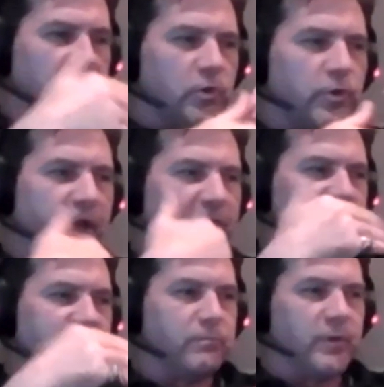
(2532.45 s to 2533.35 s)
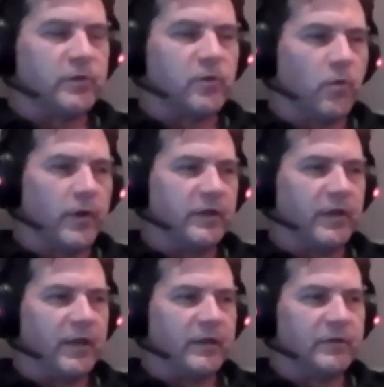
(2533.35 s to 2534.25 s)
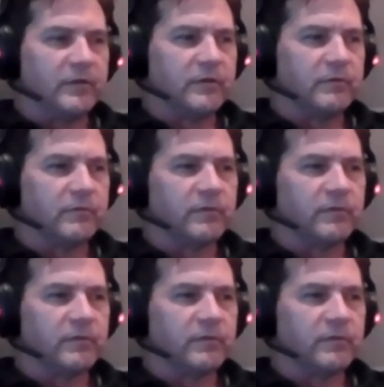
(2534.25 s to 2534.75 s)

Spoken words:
creating Bitcoin and